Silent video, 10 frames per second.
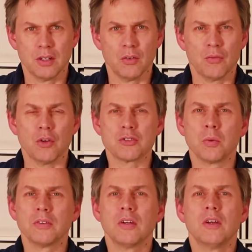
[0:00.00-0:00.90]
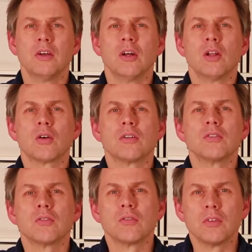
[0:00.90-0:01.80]
First one, look
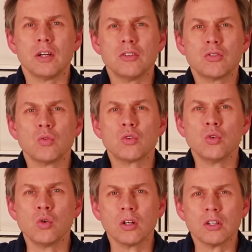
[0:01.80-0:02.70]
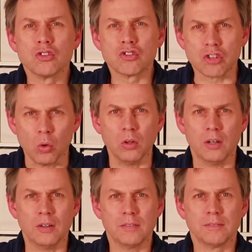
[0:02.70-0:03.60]
into Google Scholar.
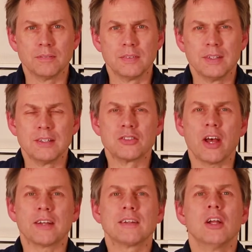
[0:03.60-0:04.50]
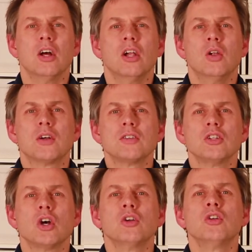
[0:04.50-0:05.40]
Second, look into
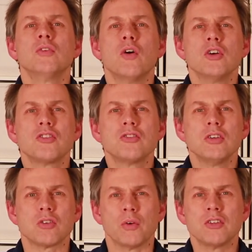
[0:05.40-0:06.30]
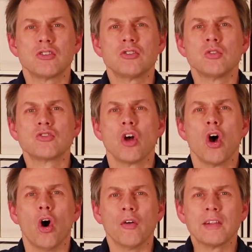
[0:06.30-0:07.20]
your university's or institute's
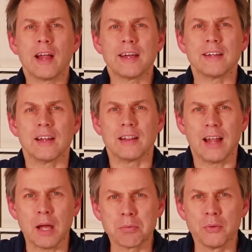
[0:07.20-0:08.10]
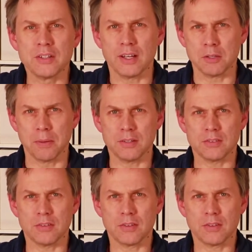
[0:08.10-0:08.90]
online library databases.